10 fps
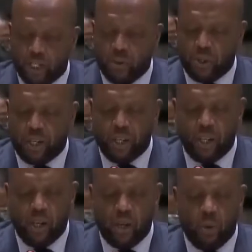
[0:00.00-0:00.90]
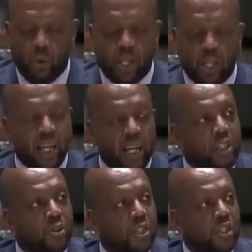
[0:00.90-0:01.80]
history with a
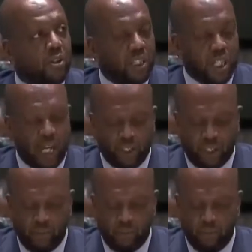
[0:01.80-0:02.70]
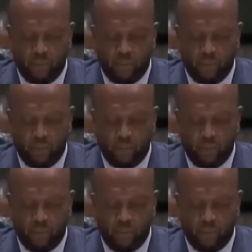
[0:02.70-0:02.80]
dangerous nostalgia,